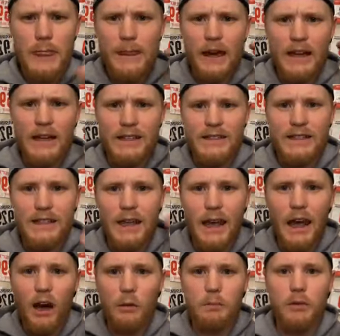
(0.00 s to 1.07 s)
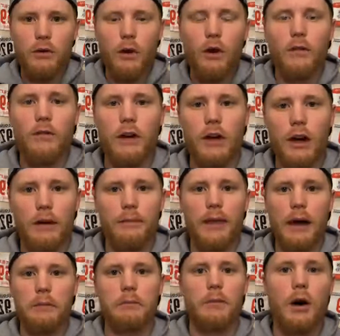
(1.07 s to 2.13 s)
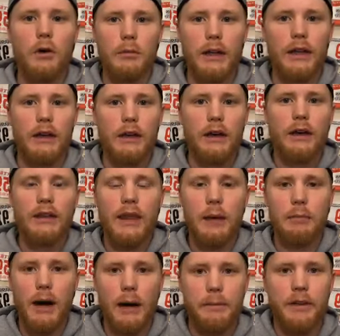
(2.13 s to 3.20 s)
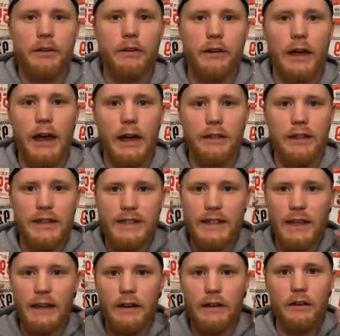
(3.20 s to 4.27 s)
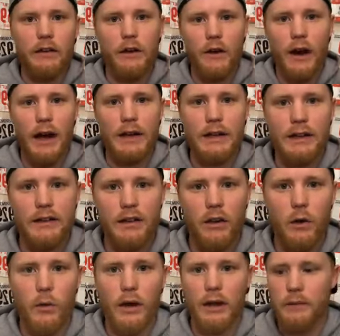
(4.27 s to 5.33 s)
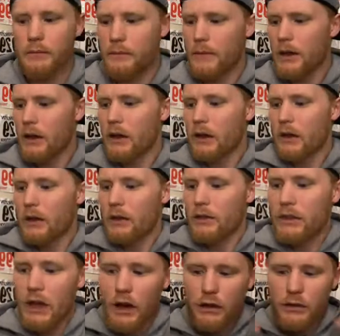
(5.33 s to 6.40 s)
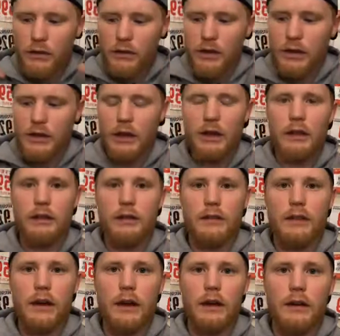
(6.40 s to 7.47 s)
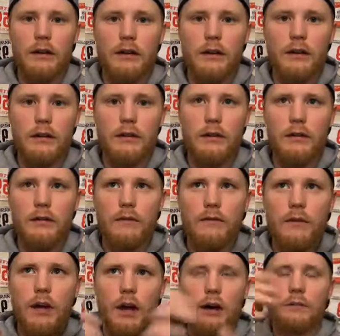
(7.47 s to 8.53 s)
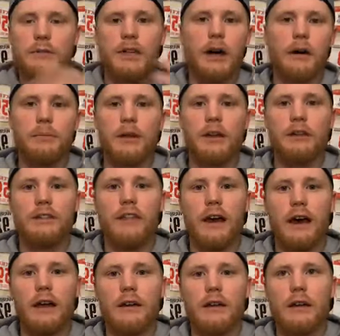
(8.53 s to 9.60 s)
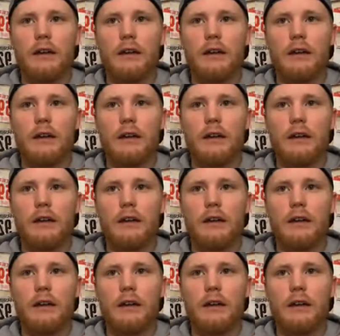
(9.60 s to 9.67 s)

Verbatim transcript: And it's going to help you overcome that moment that popped into your head that said, you know, I need to quit. The other thing that, that comes up is that